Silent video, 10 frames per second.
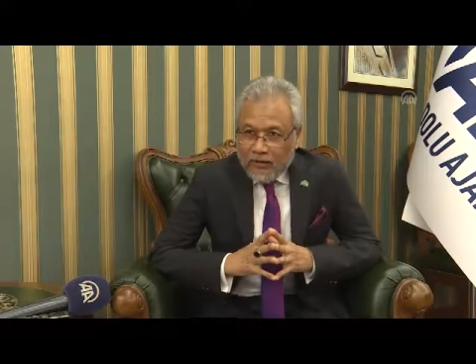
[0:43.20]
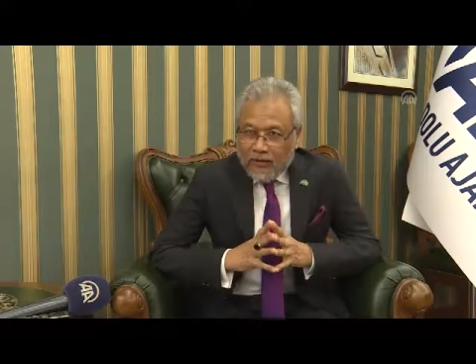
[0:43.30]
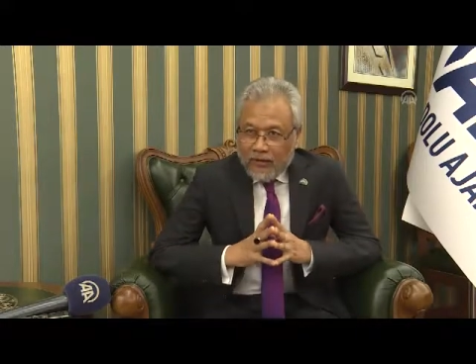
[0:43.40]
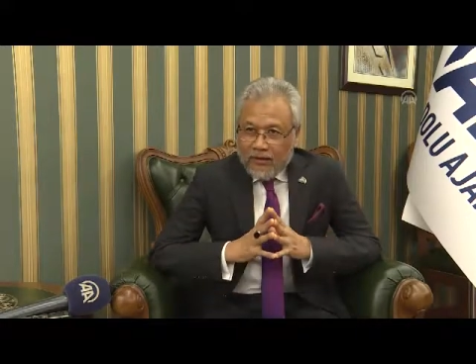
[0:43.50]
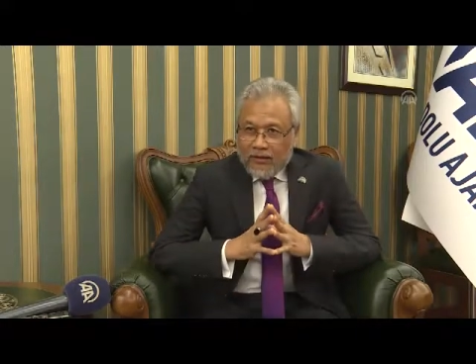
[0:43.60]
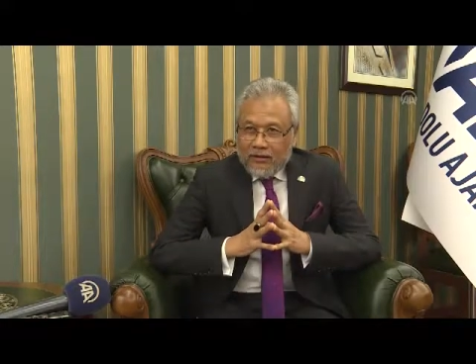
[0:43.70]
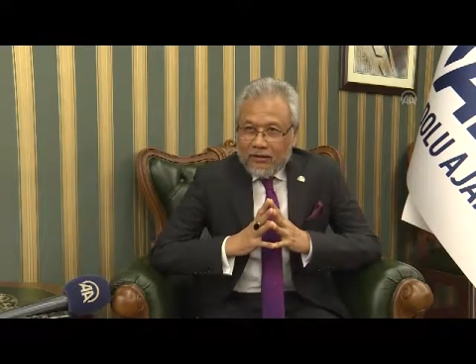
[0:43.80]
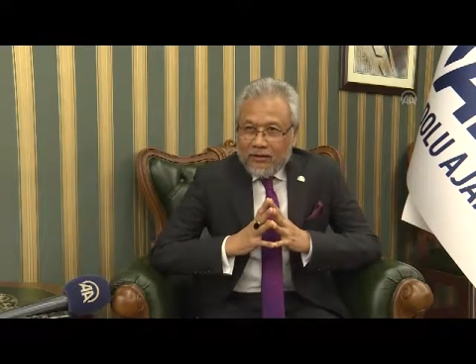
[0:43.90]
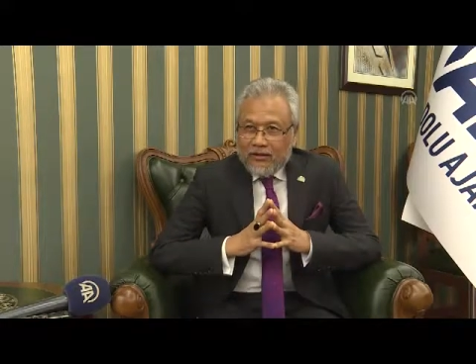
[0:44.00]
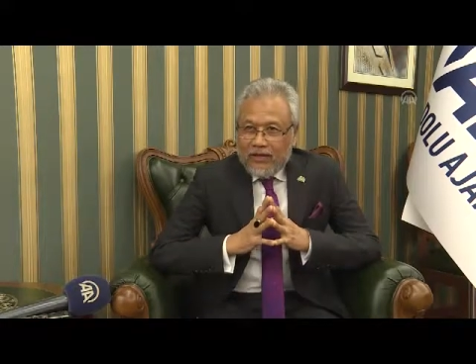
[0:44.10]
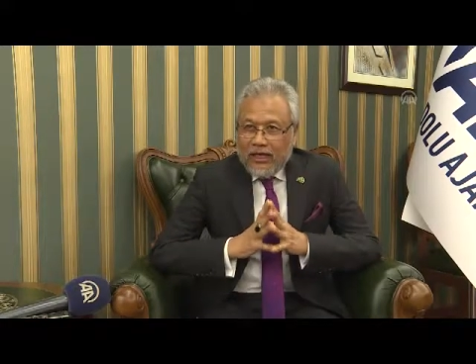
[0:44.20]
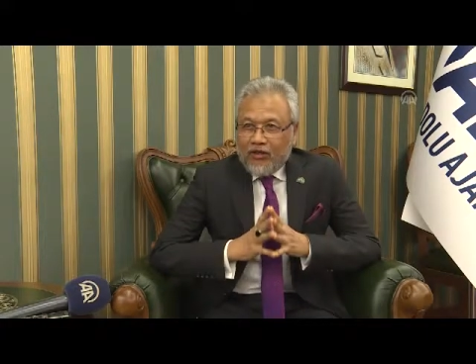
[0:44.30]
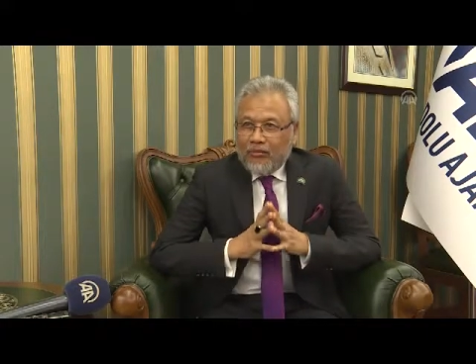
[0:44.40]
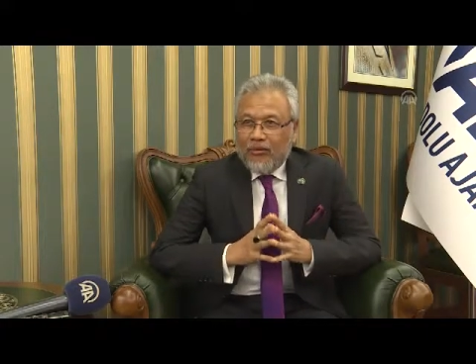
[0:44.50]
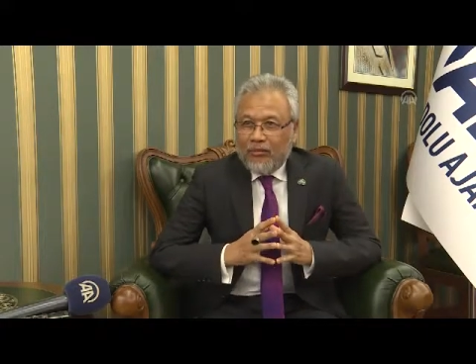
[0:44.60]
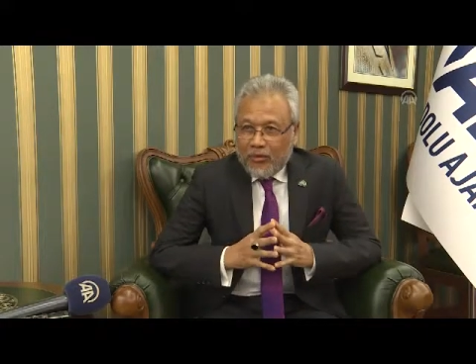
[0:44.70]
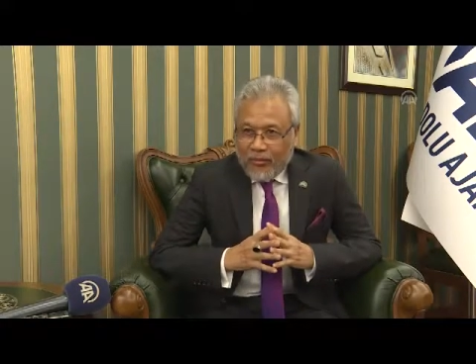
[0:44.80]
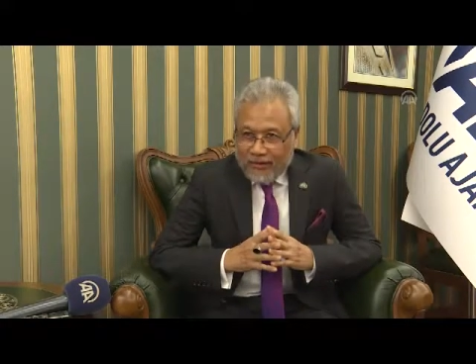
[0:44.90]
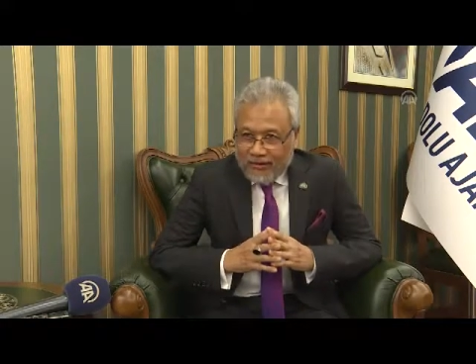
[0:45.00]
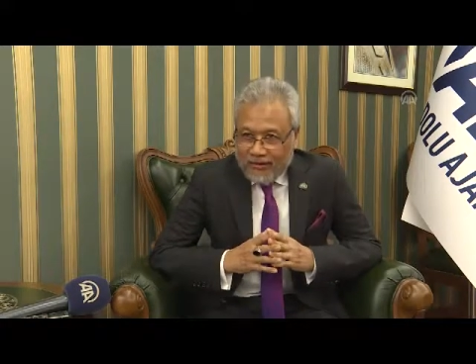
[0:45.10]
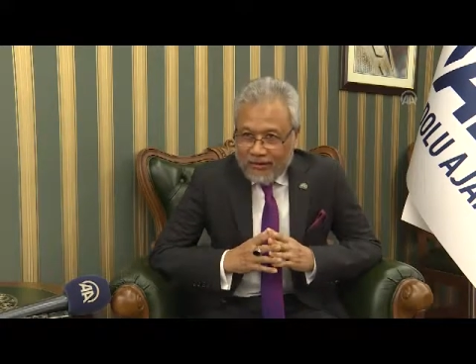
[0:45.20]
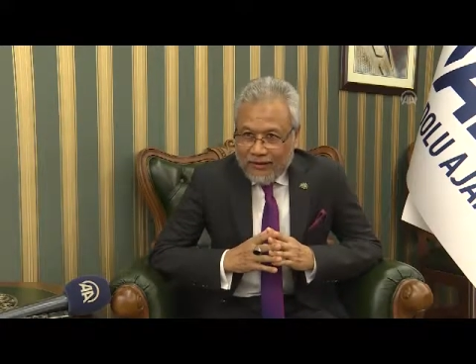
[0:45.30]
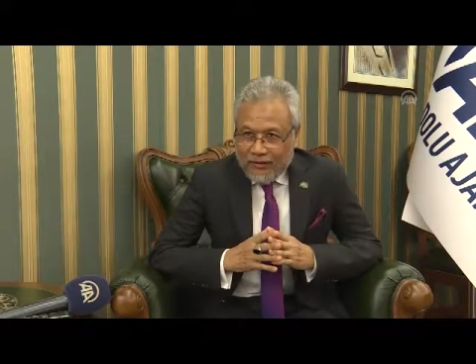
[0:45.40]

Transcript: but it is yet to be implemented.